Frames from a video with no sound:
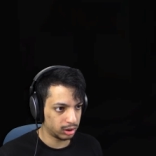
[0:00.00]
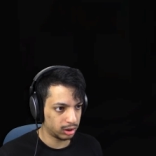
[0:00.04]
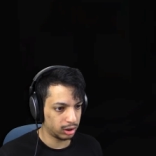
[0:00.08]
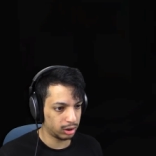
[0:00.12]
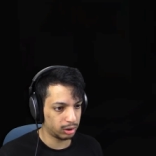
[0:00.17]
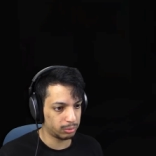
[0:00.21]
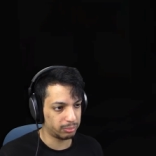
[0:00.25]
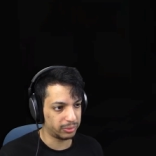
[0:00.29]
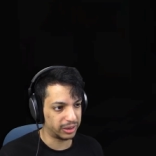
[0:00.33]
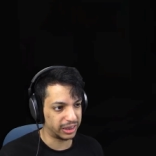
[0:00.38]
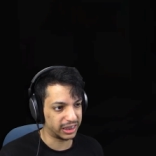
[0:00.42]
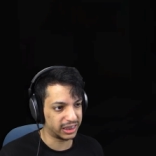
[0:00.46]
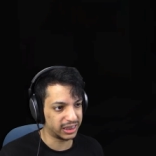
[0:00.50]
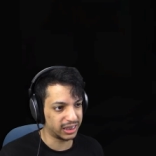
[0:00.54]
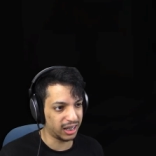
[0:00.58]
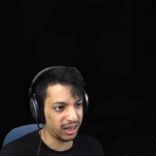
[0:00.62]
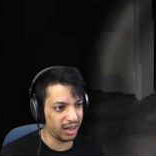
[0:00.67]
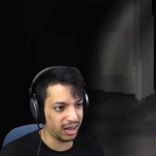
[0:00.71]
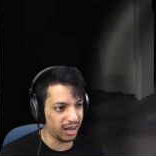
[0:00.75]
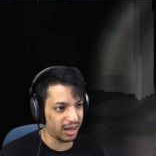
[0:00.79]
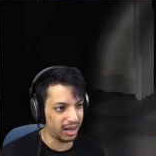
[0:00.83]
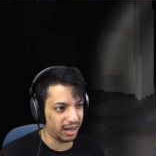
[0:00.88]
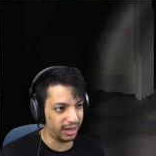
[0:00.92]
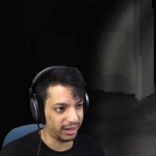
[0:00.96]
Oh, my
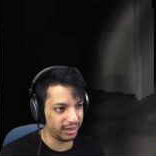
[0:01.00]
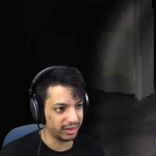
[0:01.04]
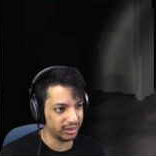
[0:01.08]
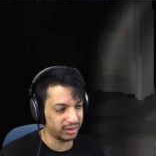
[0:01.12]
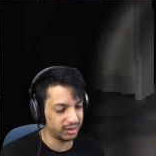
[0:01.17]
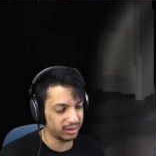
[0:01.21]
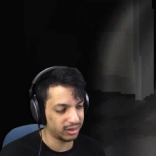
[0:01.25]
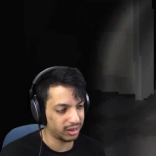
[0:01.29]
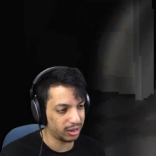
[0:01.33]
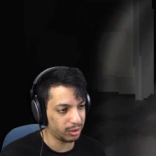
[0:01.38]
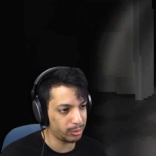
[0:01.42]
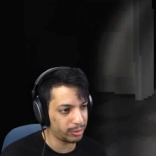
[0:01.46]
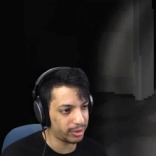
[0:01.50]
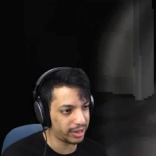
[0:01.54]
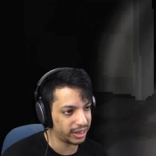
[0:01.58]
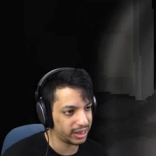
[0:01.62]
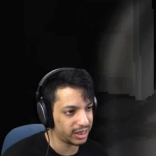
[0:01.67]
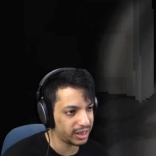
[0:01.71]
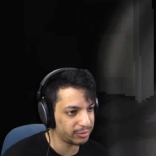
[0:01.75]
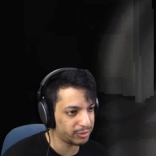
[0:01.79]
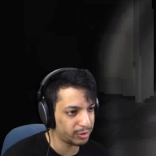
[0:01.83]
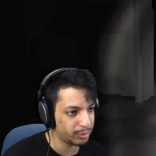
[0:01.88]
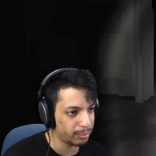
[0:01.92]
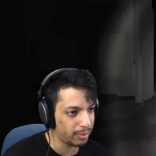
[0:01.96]
God. Okay,
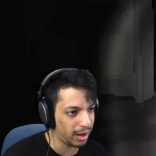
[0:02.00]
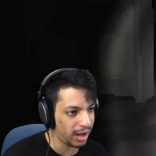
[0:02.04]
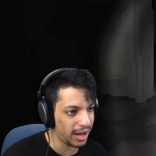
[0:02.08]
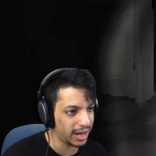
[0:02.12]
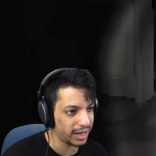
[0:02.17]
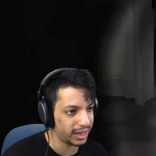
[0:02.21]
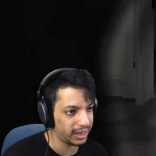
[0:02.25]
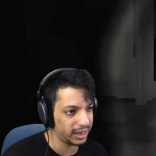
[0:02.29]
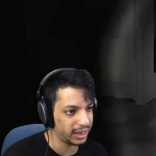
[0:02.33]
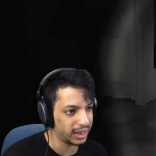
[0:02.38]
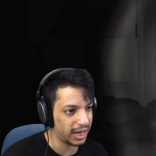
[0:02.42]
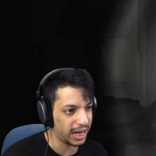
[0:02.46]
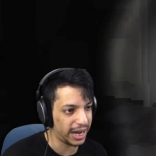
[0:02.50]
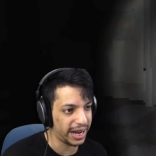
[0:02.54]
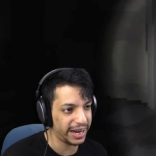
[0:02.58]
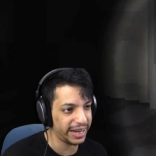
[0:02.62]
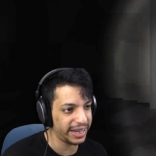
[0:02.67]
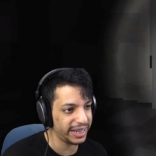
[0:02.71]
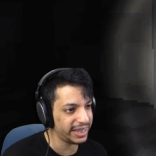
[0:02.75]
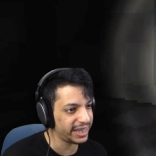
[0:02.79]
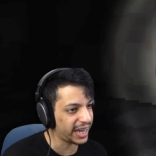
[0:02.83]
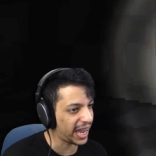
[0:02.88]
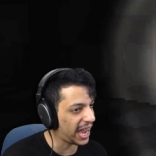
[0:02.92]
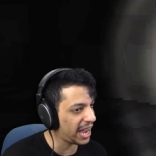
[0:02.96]
never mind. I
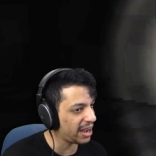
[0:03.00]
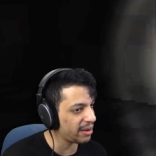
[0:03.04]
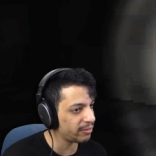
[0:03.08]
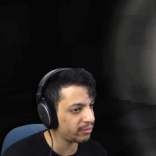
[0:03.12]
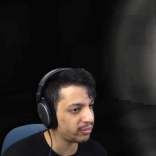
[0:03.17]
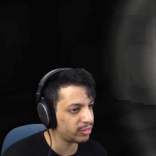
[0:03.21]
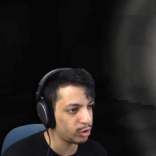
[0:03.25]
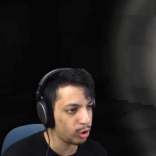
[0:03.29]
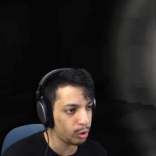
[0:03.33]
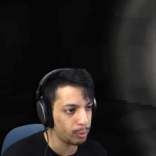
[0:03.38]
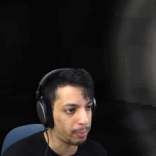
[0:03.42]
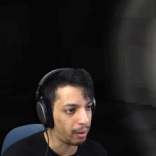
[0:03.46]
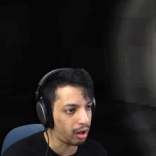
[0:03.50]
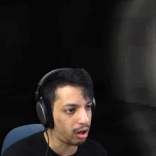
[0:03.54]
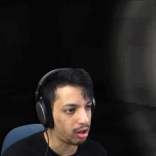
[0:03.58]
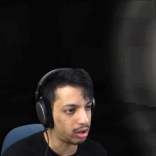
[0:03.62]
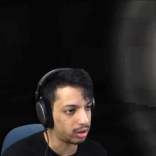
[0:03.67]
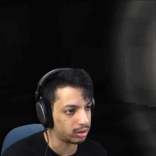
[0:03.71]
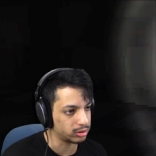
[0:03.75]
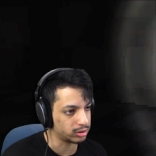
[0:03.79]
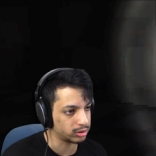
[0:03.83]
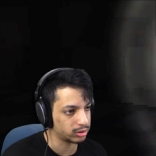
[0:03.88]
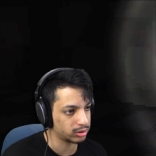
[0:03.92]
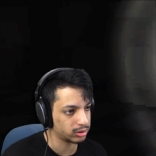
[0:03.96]
have no
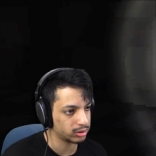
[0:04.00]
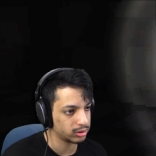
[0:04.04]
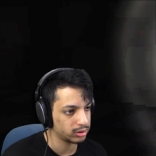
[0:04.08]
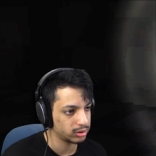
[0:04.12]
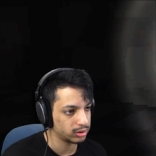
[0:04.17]
balls.